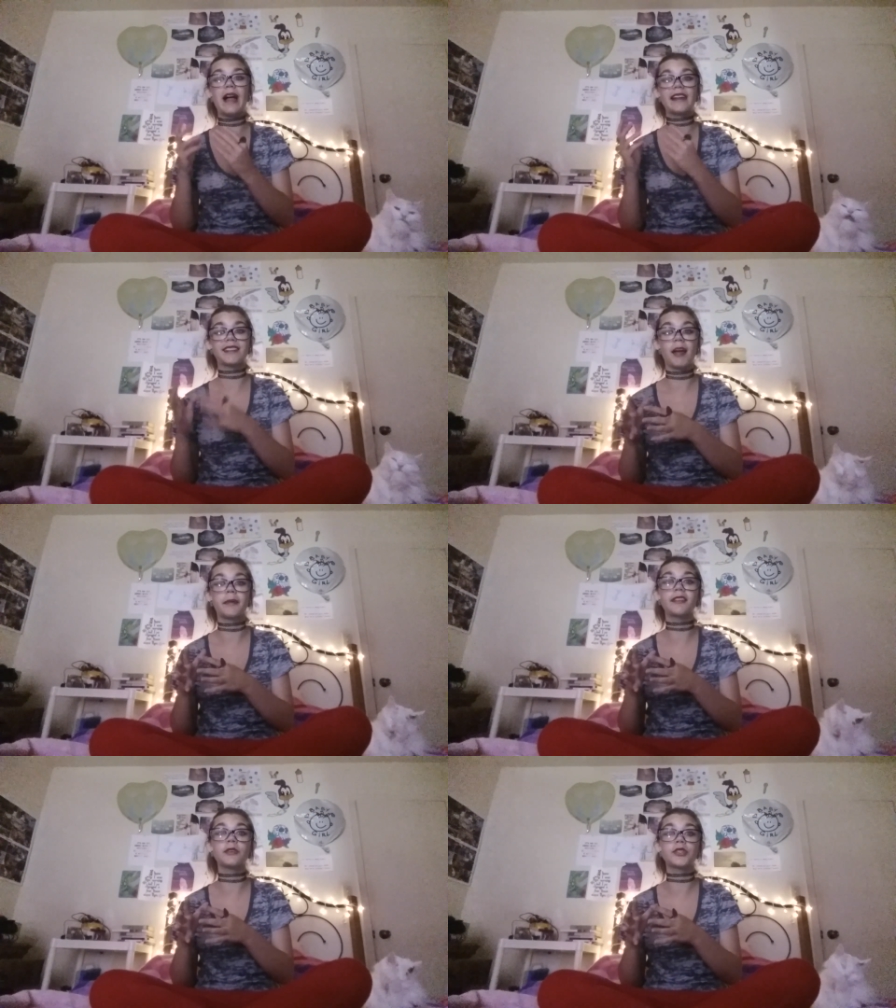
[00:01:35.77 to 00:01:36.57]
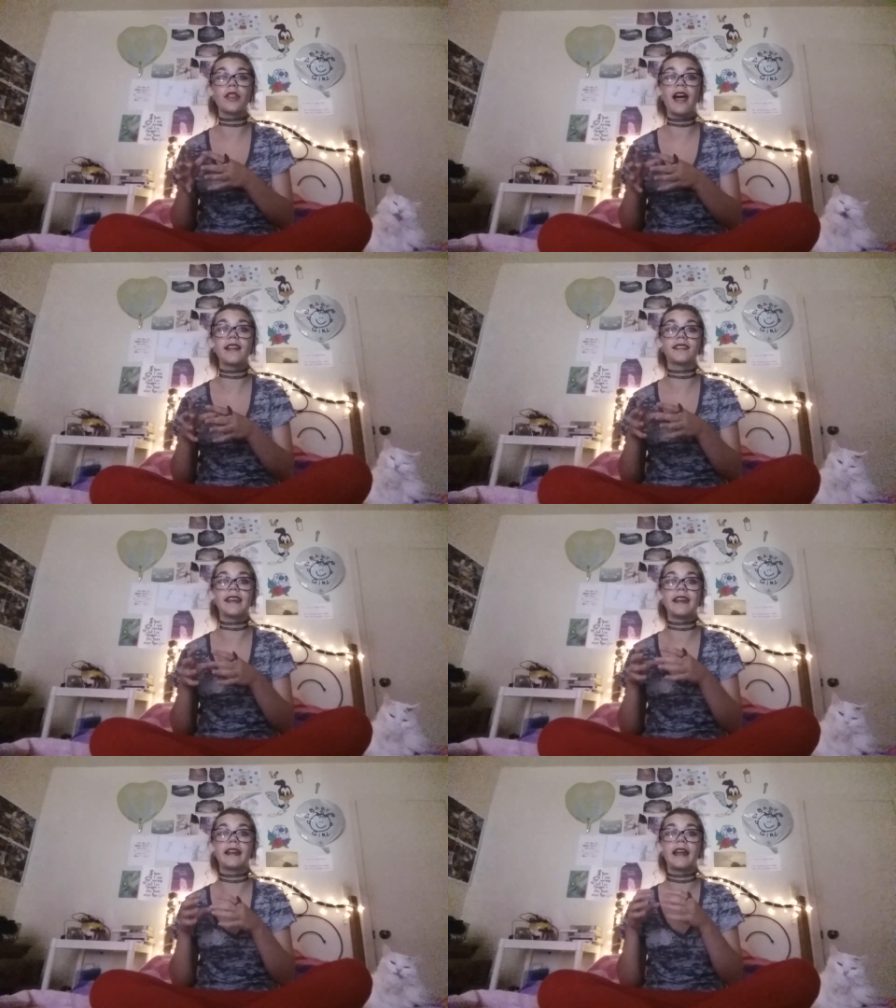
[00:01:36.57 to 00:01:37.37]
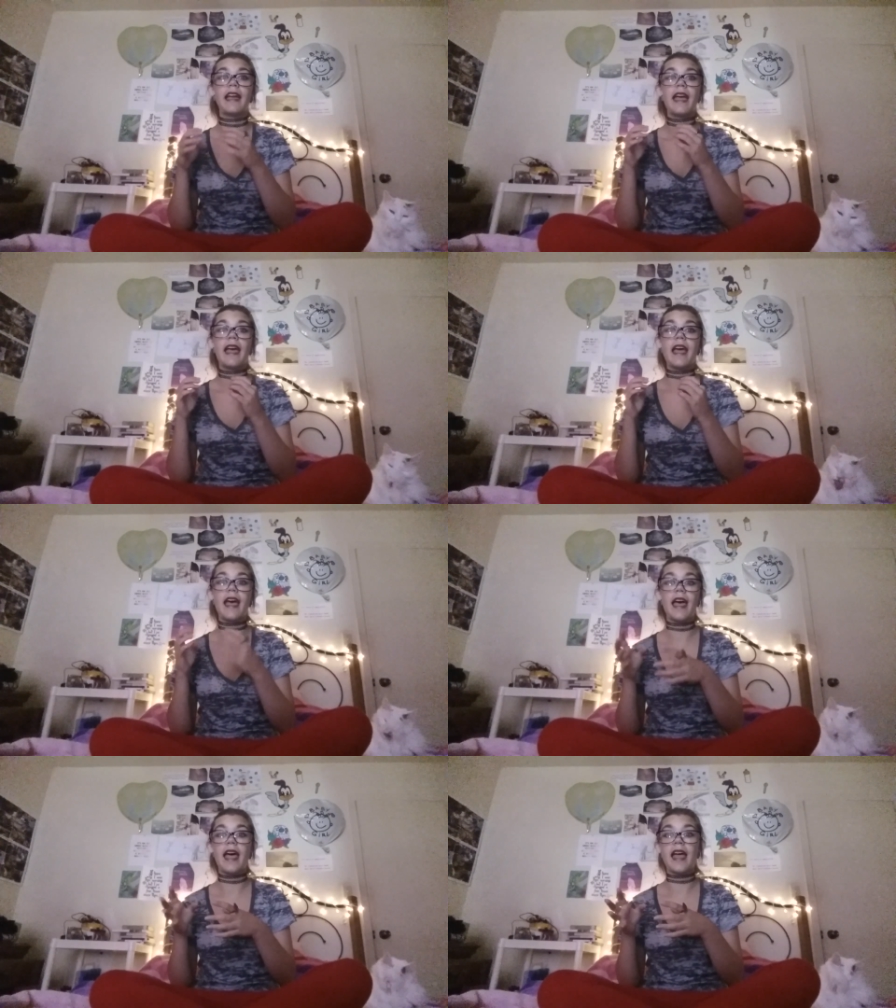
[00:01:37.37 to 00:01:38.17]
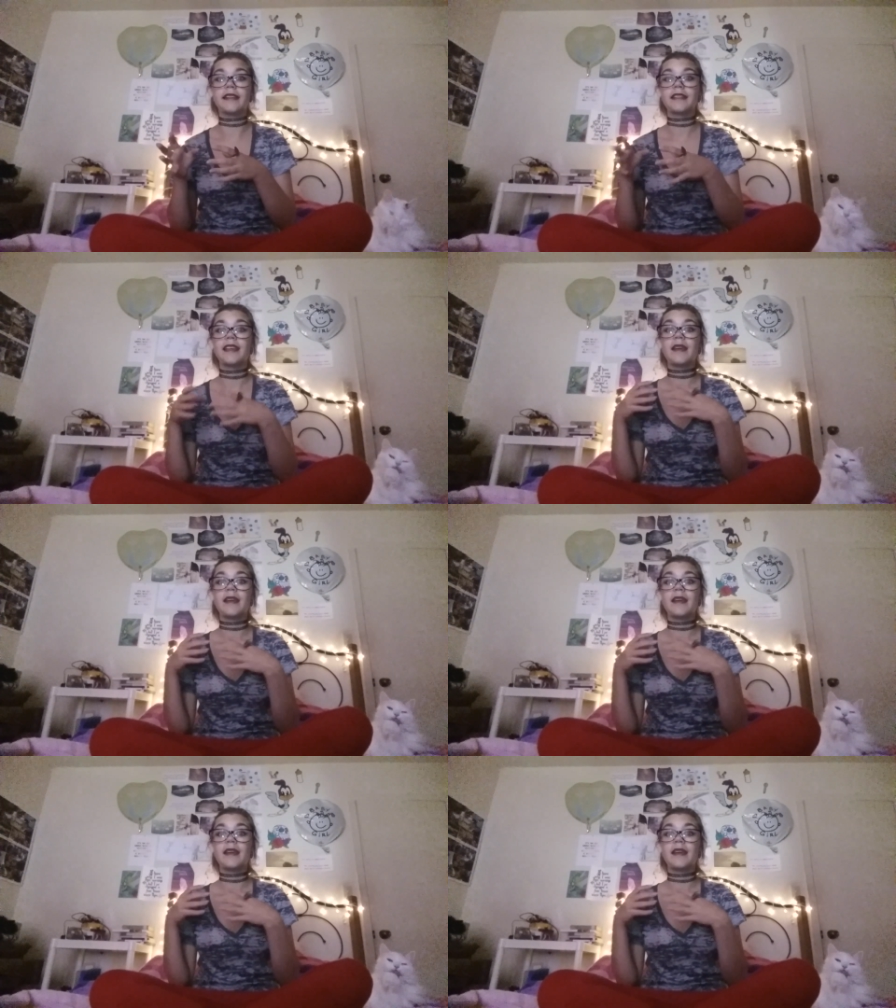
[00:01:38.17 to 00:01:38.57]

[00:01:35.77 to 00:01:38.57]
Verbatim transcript: I stopped socializing, and